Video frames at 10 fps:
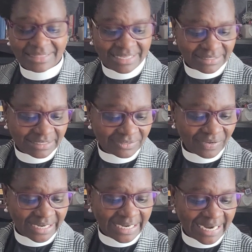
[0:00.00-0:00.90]
This is
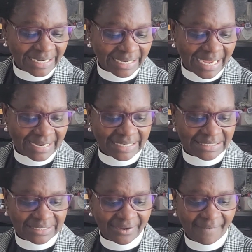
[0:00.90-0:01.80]
very
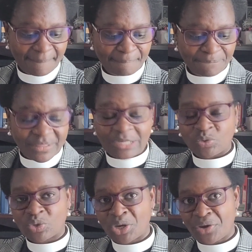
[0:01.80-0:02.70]
encouraging
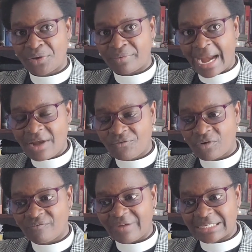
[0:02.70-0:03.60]
that right
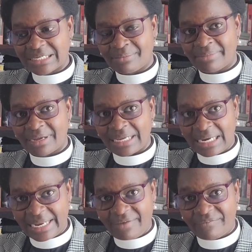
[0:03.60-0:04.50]
from verse number
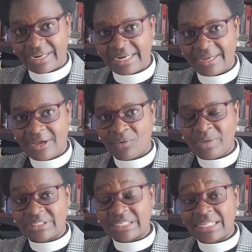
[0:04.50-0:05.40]
11,
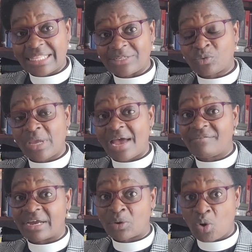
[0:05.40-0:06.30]
we see that we
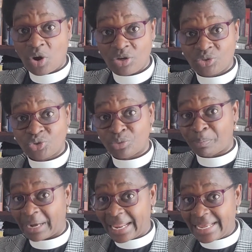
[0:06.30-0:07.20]
have a role to
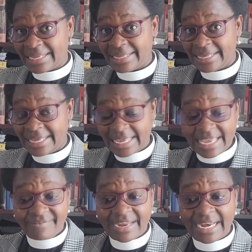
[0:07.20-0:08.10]
play.
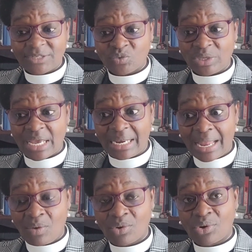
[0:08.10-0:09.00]
Even as we
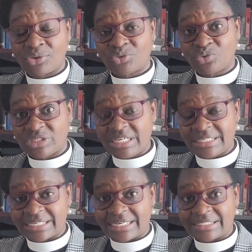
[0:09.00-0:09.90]
allow God to
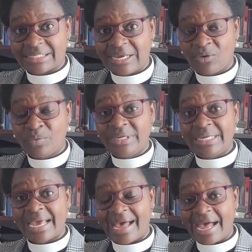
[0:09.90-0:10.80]
teach us,
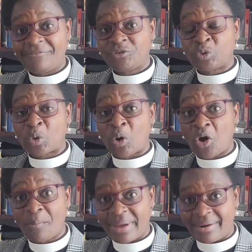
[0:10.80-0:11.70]
we have to
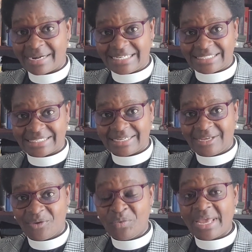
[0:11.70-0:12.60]
cooperate.
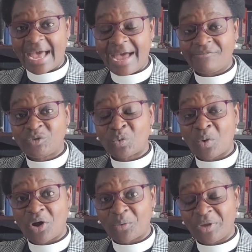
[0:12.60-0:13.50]
We have to
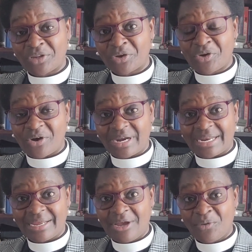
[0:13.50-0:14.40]
walk with God.
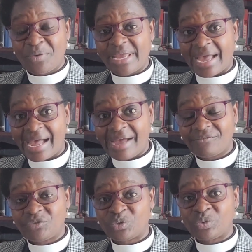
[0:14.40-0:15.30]
We
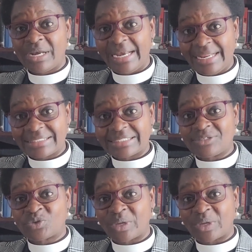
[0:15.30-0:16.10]
have to listen to